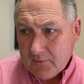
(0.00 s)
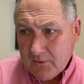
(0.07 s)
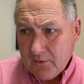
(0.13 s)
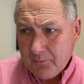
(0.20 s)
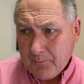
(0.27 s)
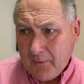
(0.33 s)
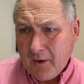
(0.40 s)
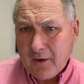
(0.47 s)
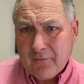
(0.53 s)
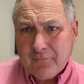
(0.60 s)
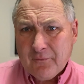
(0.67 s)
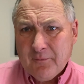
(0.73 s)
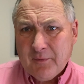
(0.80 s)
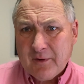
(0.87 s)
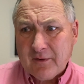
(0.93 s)
depart
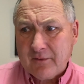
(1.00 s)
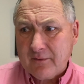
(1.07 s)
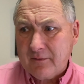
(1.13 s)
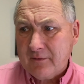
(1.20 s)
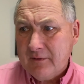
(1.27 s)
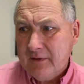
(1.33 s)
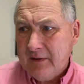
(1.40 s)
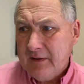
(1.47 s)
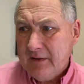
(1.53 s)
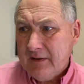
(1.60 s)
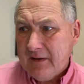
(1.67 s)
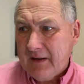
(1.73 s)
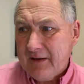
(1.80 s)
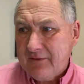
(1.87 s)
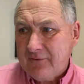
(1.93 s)
from here
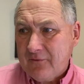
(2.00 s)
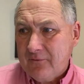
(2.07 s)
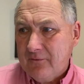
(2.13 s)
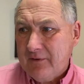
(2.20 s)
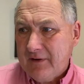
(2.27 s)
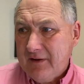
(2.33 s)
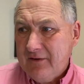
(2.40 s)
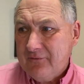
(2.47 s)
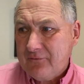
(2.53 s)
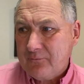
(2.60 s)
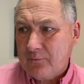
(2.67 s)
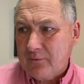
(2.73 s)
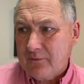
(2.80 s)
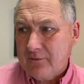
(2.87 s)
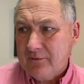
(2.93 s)
and turn
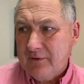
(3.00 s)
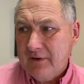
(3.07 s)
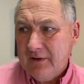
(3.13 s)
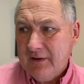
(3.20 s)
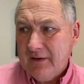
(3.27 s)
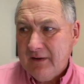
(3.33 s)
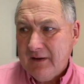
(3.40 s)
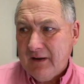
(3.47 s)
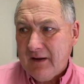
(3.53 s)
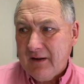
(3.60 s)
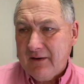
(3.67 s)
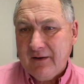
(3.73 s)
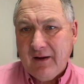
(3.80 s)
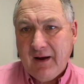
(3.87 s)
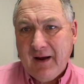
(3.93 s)
eastward
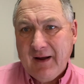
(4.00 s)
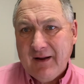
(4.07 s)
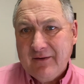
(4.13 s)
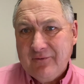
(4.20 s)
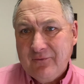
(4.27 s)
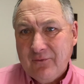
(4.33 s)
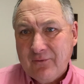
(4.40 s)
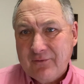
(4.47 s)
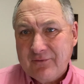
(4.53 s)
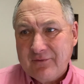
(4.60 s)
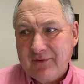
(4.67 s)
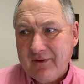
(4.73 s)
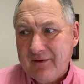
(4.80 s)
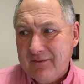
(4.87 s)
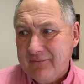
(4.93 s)
and hide
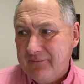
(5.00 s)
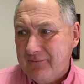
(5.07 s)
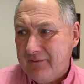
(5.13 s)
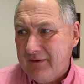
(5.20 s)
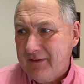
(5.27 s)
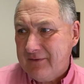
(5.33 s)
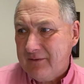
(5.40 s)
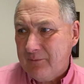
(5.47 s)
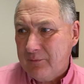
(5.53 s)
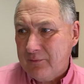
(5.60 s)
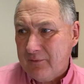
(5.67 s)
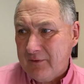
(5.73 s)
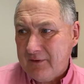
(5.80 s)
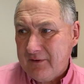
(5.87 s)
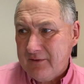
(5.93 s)
yourself in the
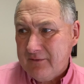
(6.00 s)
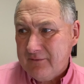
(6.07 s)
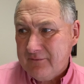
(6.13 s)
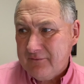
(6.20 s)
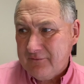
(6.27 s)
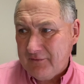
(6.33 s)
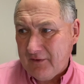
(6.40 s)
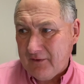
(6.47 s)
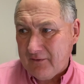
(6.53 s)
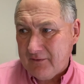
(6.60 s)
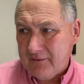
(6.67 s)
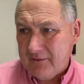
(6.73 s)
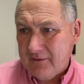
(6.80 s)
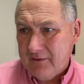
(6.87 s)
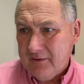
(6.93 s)
brook
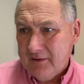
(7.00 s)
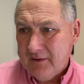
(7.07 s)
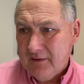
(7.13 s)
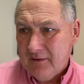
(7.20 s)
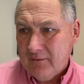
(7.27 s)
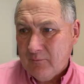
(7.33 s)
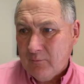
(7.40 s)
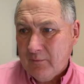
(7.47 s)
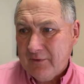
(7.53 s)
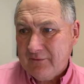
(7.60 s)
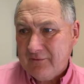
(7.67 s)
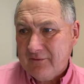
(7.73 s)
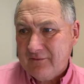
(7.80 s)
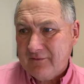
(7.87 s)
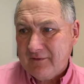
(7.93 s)
Cherith,
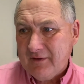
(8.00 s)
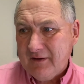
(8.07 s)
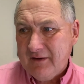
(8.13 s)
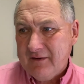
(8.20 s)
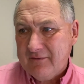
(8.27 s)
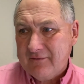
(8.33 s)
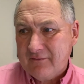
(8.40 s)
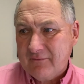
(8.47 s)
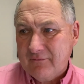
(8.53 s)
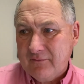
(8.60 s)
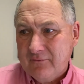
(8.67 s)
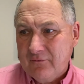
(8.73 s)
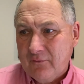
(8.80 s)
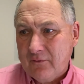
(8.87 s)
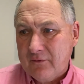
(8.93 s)
which is east of the
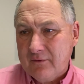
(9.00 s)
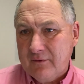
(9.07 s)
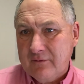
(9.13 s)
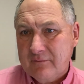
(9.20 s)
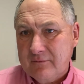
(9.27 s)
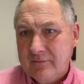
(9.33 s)
Jordan.